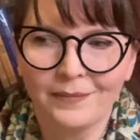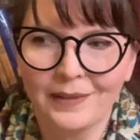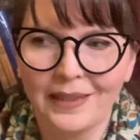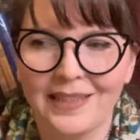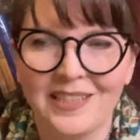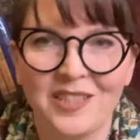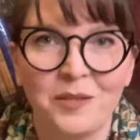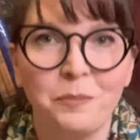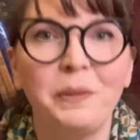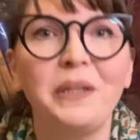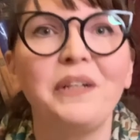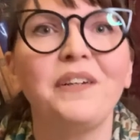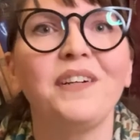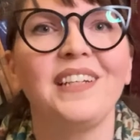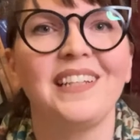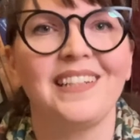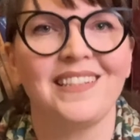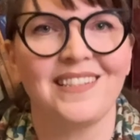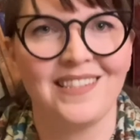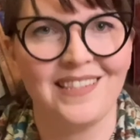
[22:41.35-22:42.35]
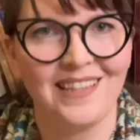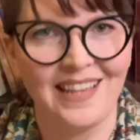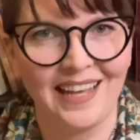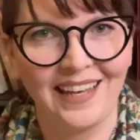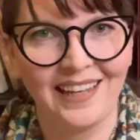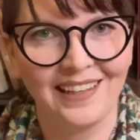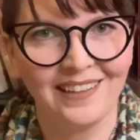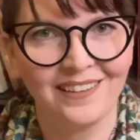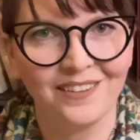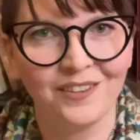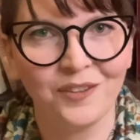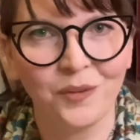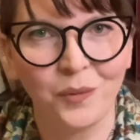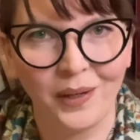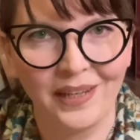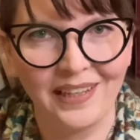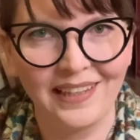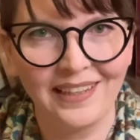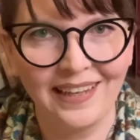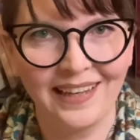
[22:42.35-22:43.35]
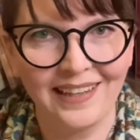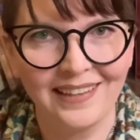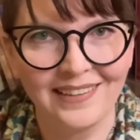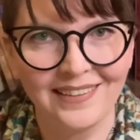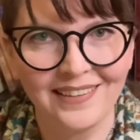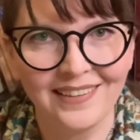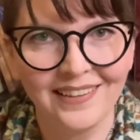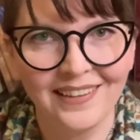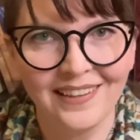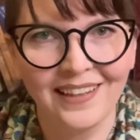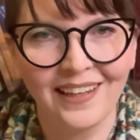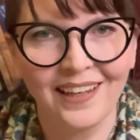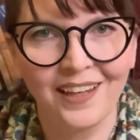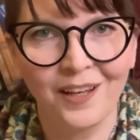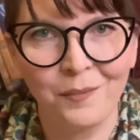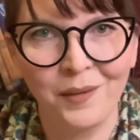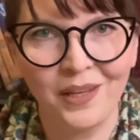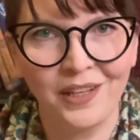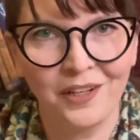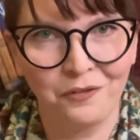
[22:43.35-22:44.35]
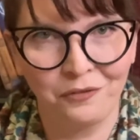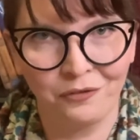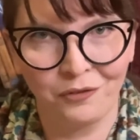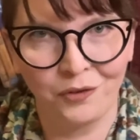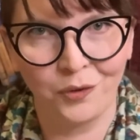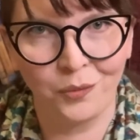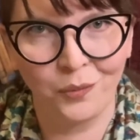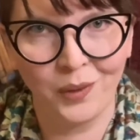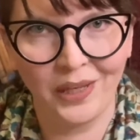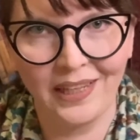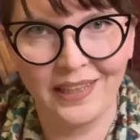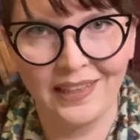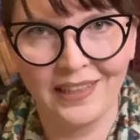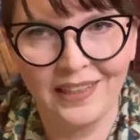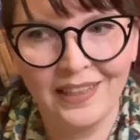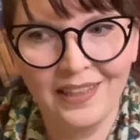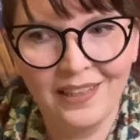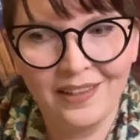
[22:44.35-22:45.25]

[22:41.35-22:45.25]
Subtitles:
experience that quite yet in a full way.